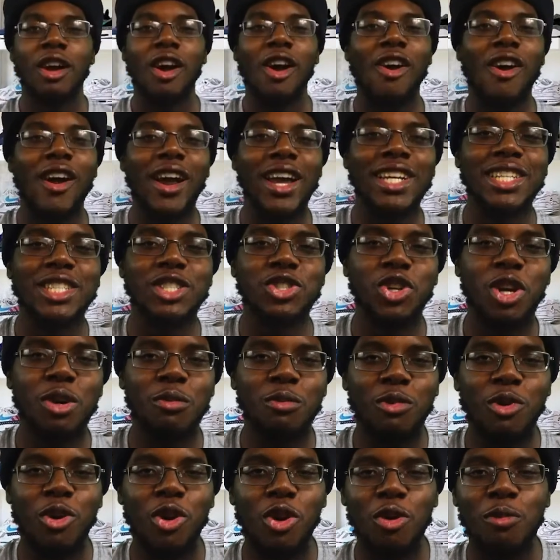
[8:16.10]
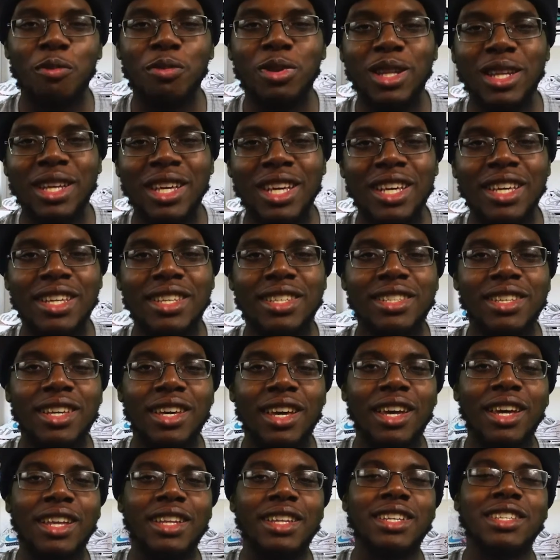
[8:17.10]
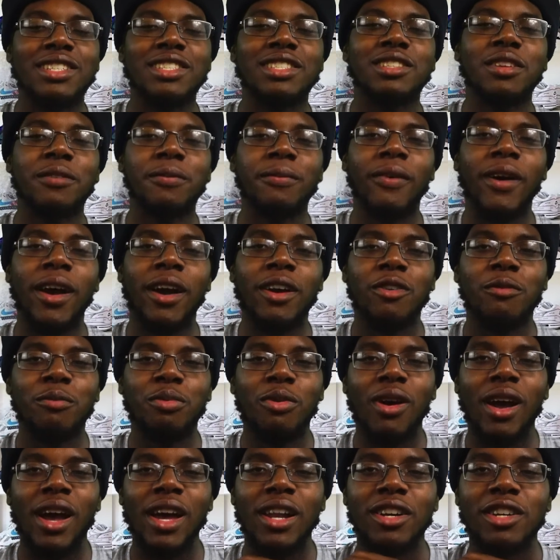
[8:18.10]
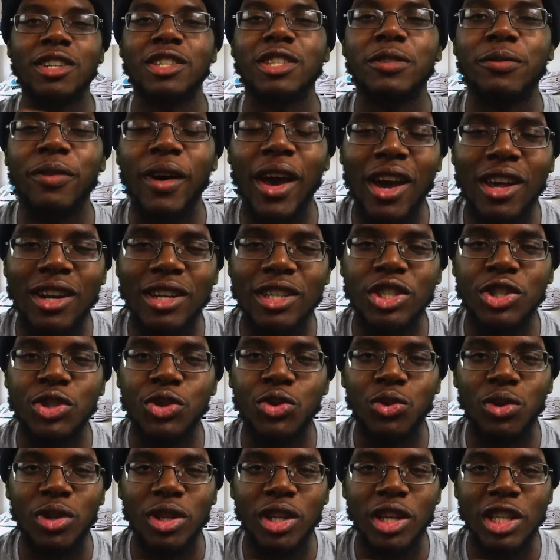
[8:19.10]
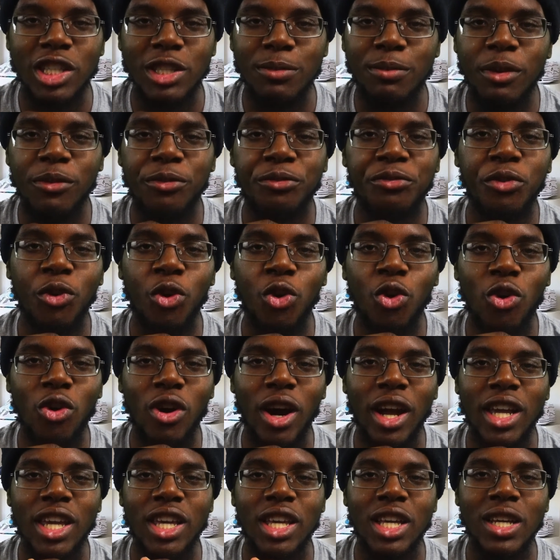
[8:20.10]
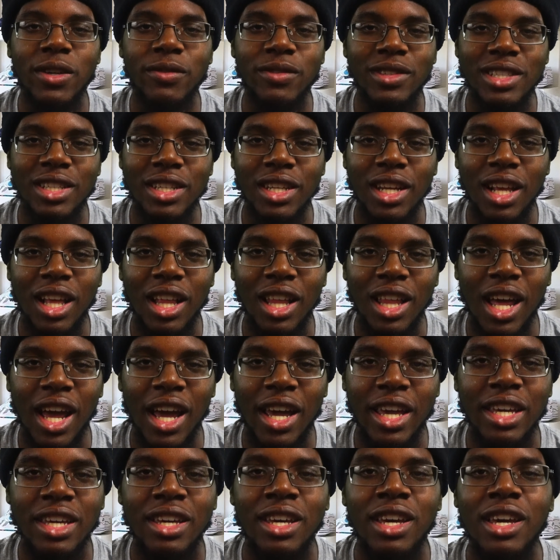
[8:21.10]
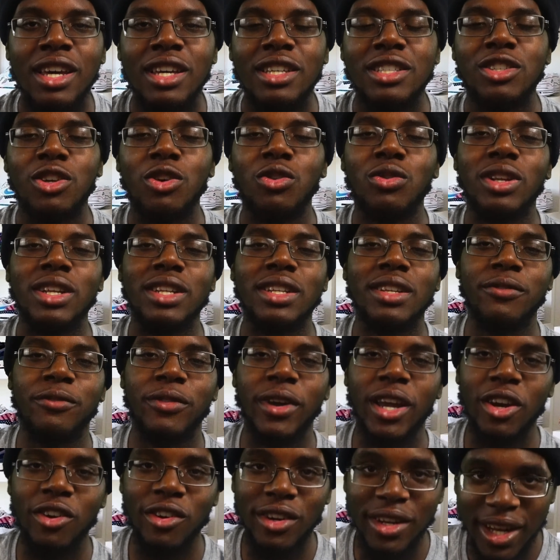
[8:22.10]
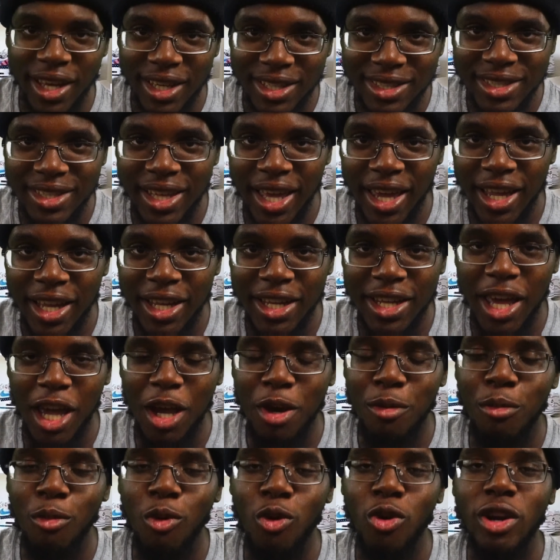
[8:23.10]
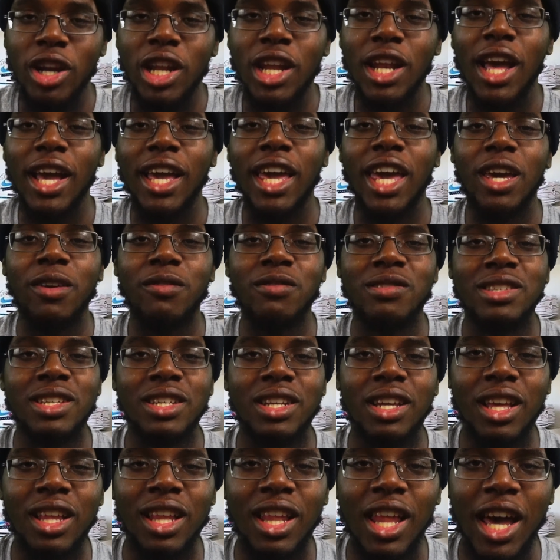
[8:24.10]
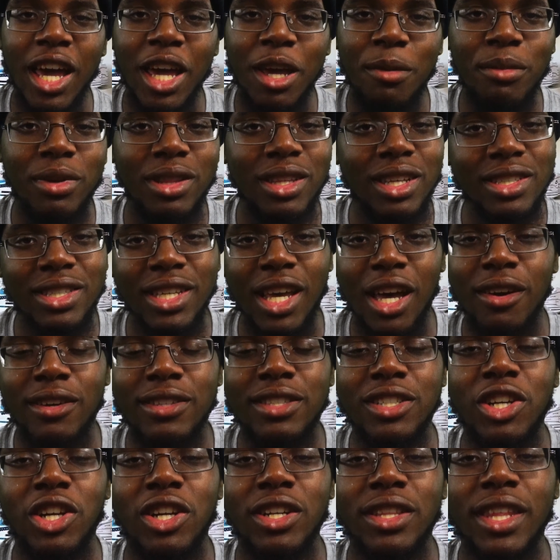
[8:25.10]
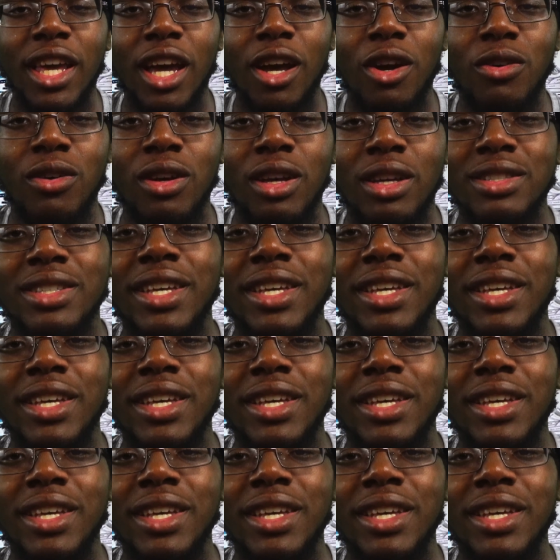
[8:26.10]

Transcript: Alright, drum roll please. This is the final product of how the shoe looks before I give it to the client. So the very next day, that morning, I gave it to the client, but this is how it turned out.